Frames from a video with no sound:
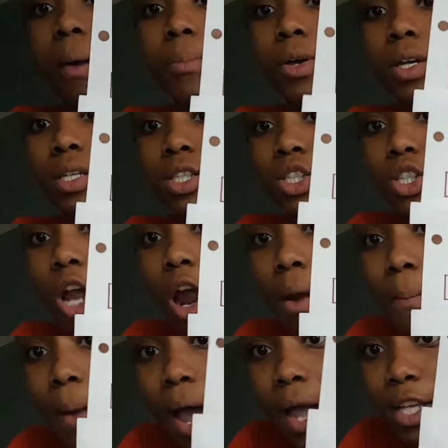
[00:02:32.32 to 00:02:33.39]
I'm going to
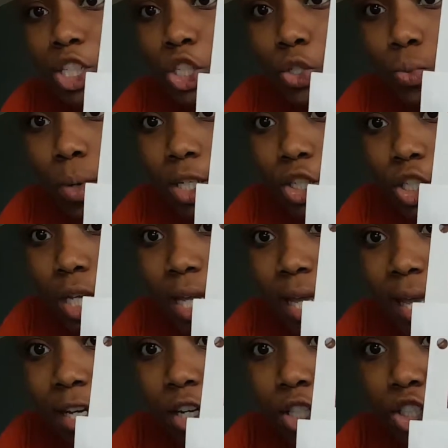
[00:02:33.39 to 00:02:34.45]
start by
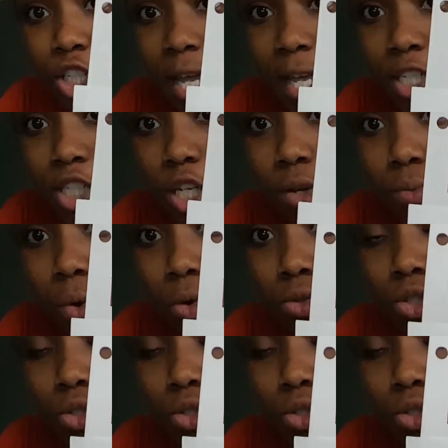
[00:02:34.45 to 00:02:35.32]
switching, interchanging row